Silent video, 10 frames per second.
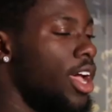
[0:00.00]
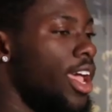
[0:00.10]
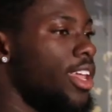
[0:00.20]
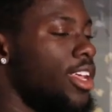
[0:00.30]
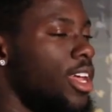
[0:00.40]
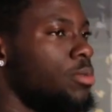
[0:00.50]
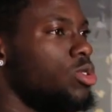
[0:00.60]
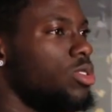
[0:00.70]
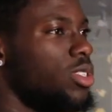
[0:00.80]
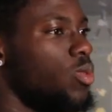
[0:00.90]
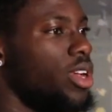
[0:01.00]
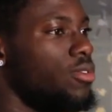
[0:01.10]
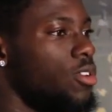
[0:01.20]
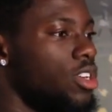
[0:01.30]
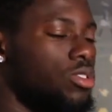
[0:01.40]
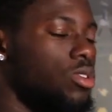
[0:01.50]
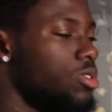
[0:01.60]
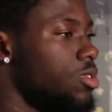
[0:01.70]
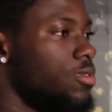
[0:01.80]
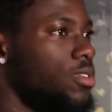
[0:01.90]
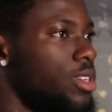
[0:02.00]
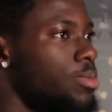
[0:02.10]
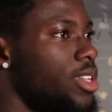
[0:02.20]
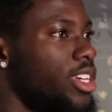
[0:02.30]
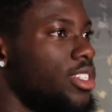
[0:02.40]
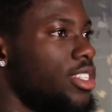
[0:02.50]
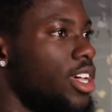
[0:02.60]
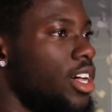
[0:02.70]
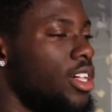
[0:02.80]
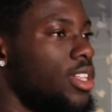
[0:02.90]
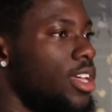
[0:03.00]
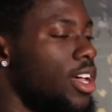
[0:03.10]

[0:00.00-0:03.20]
I ended up choosing Wake Forest because of the playing style,